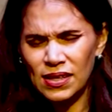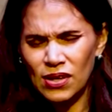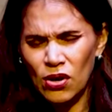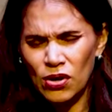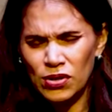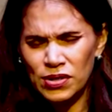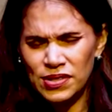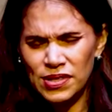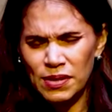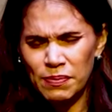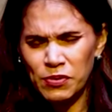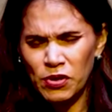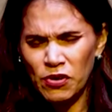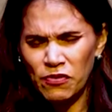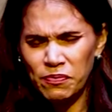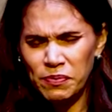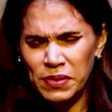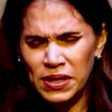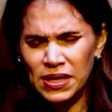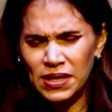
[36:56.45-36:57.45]
the concept
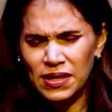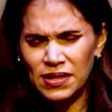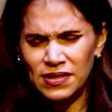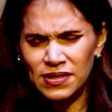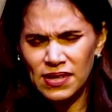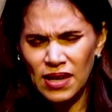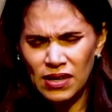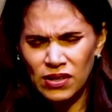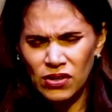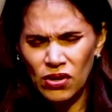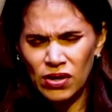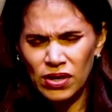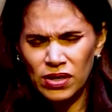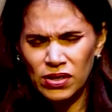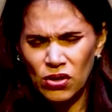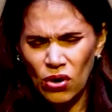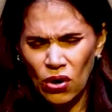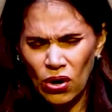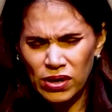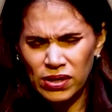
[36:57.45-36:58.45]
of being a son or
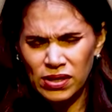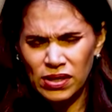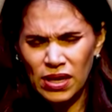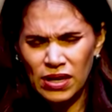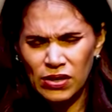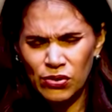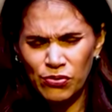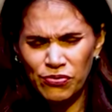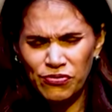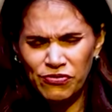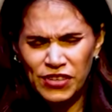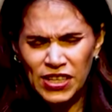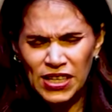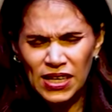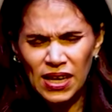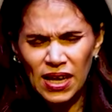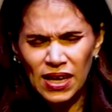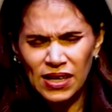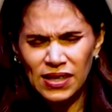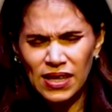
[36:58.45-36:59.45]
a daughter and who
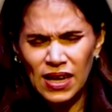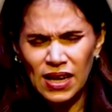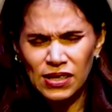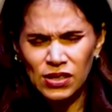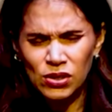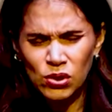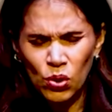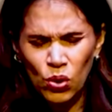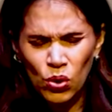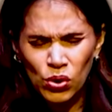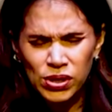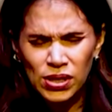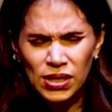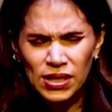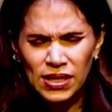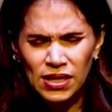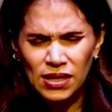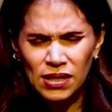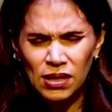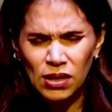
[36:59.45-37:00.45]
feel like they are totally